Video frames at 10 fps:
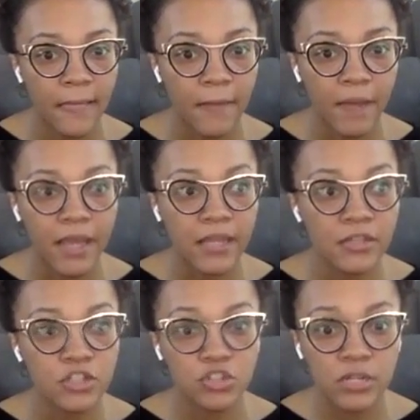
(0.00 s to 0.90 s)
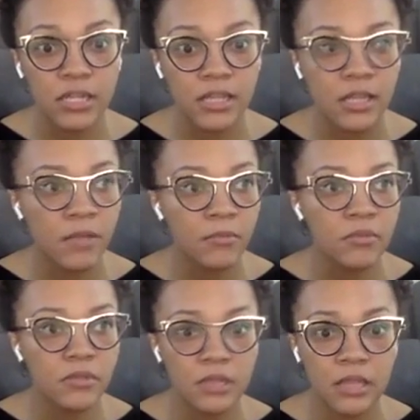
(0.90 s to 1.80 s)
right? Treating them
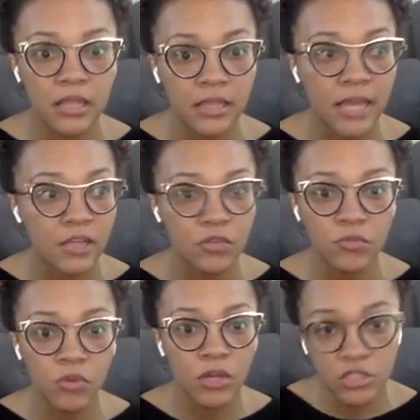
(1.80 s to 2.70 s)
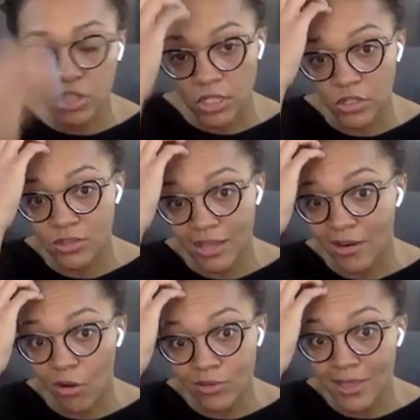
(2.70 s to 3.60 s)
like you would.
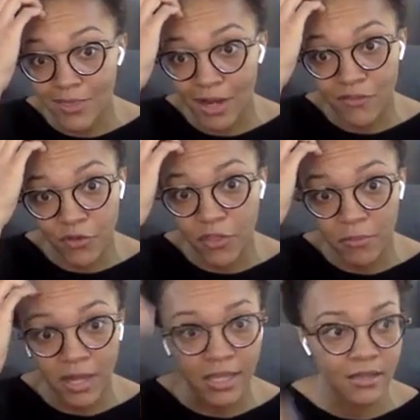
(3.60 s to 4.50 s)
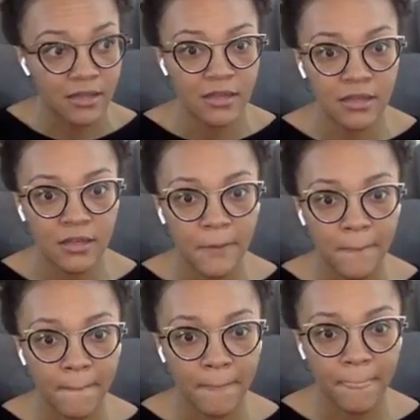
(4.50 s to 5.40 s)
They're only there for the money.
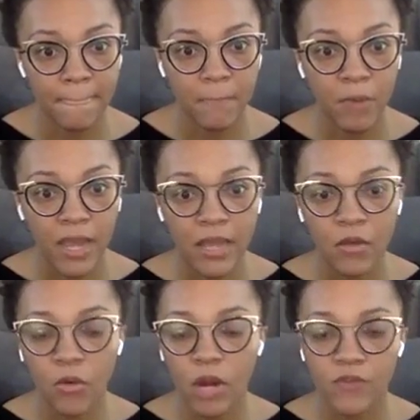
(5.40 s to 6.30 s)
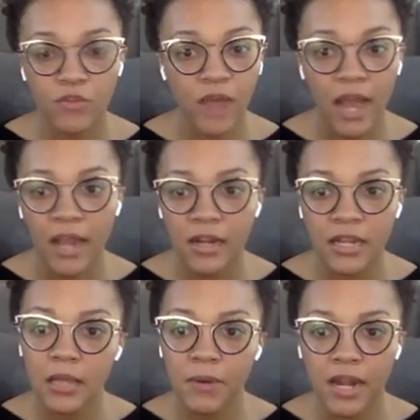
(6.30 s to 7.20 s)
Right? Or if you've hired
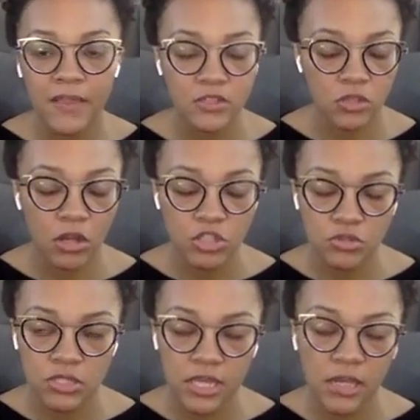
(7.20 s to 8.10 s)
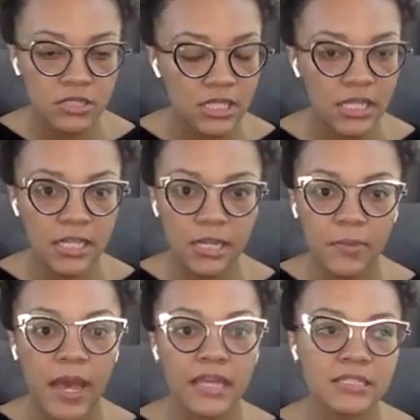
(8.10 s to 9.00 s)
anybody that's taught you sales in any
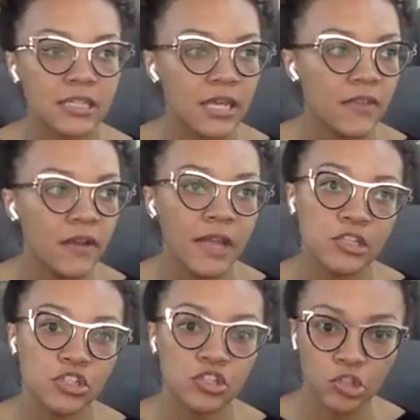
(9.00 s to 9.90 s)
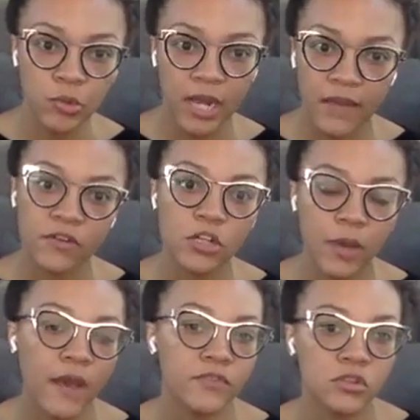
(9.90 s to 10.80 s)
capacity and they're like, just do whatever you
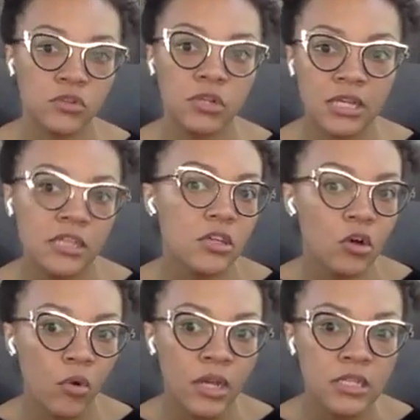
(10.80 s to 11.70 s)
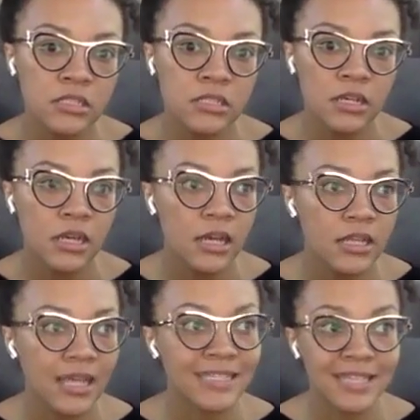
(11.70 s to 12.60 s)
have to do to get the coins,
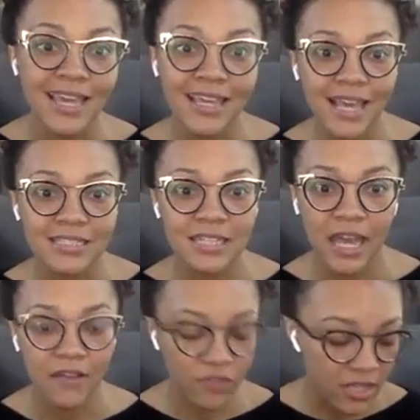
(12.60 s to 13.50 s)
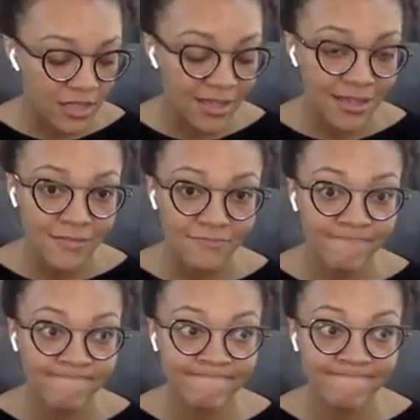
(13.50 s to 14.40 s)
like say yes to everything,
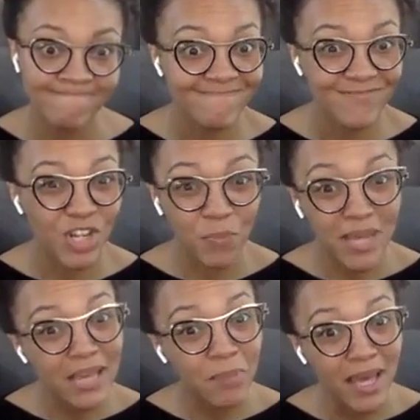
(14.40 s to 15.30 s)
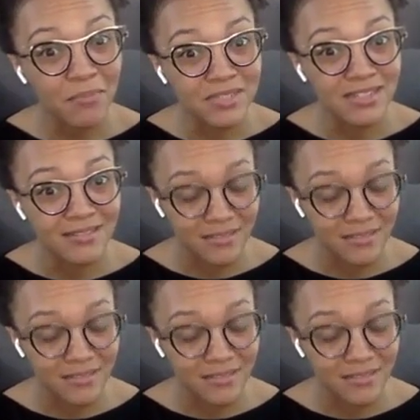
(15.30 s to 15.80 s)
you're being pimped.